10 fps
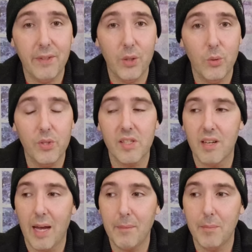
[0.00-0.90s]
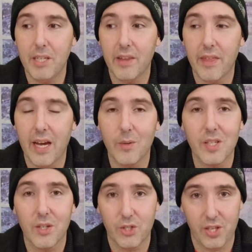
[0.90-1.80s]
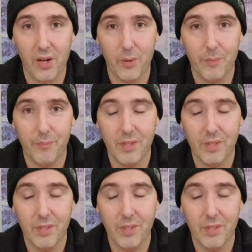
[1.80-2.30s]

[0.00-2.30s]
views got maybe a thousand or so.